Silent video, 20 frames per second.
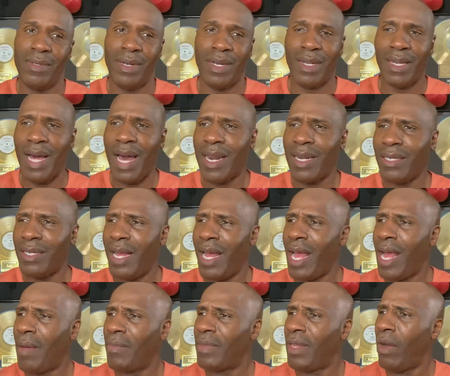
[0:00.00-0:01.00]
A lot of
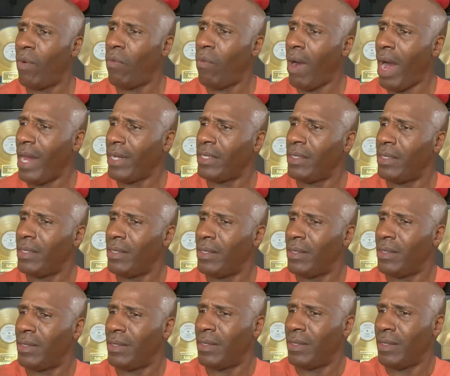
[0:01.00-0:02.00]
time they're watching